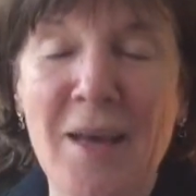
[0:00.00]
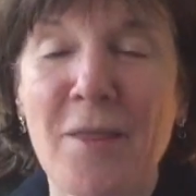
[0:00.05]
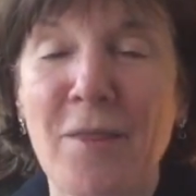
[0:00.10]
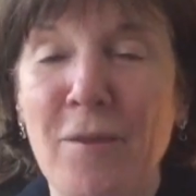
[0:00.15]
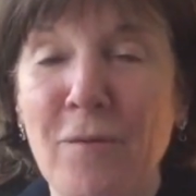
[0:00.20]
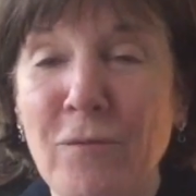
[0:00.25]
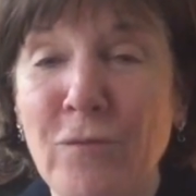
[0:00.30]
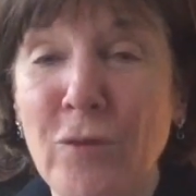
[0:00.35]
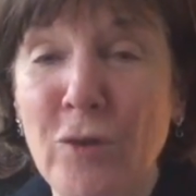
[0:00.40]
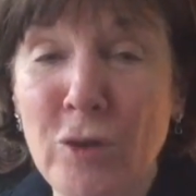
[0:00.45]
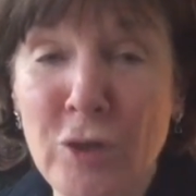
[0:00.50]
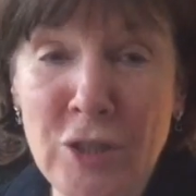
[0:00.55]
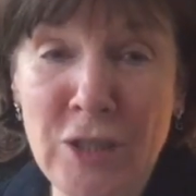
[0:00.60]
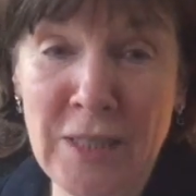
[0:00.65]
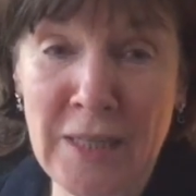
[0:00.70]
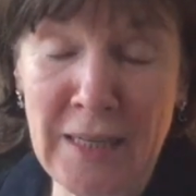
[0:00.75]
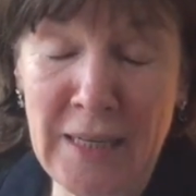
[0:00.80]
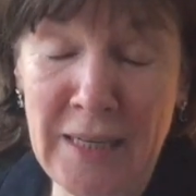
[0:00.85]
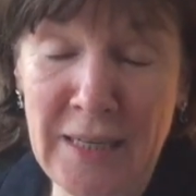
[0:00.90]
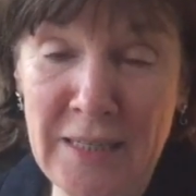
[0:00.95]
The first
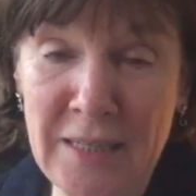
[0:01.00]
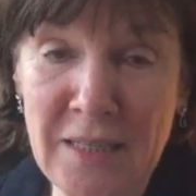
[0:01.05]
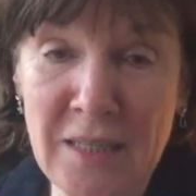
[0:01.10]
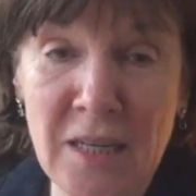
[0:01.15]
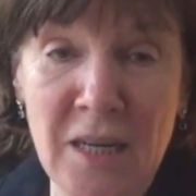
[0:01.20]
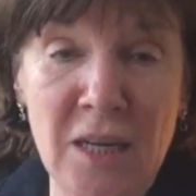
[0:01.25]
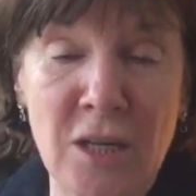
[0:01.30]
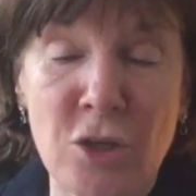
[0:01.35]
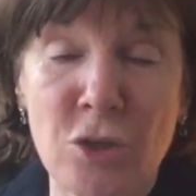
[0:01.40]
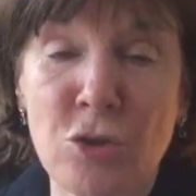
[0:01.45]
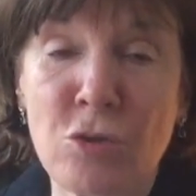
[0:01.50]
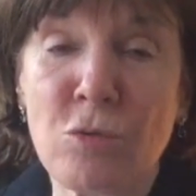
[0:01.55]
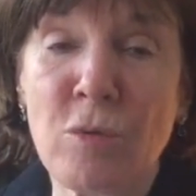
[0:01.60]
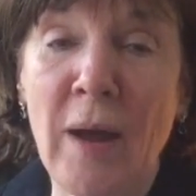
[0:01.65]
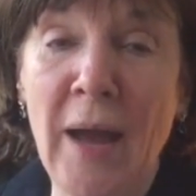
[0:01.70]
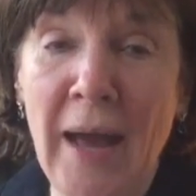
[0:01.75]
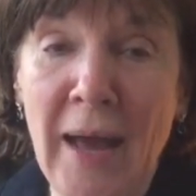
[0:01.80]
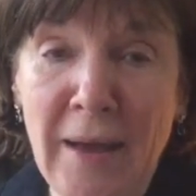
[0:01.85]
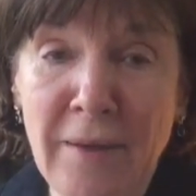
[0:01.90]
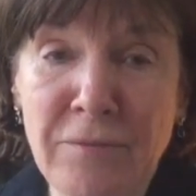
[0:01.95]
thing is you
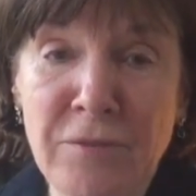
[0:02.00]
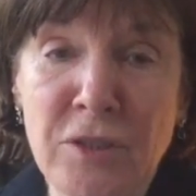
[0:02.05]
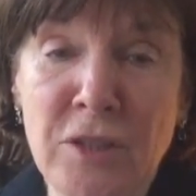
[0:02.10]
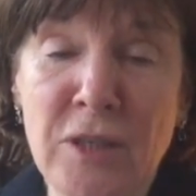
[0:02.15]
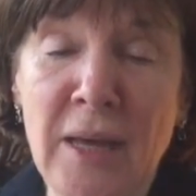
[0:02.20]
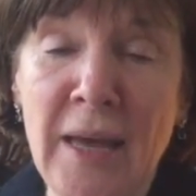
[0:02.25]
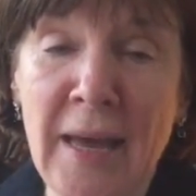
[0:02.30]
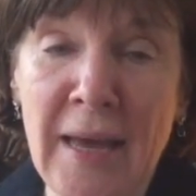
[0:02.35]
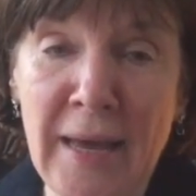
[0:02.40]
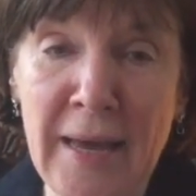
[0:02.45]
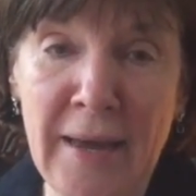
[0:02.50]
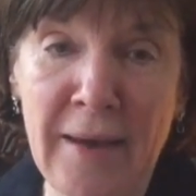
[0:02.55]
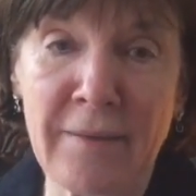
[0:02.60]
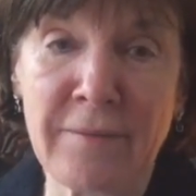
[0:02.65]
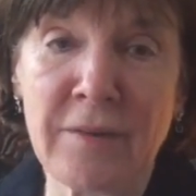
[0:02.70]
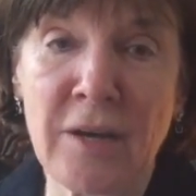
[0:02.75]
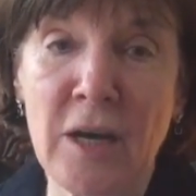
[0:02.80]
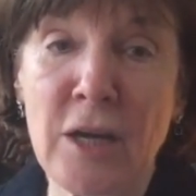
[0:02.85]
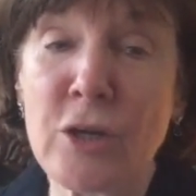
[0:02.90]
have to have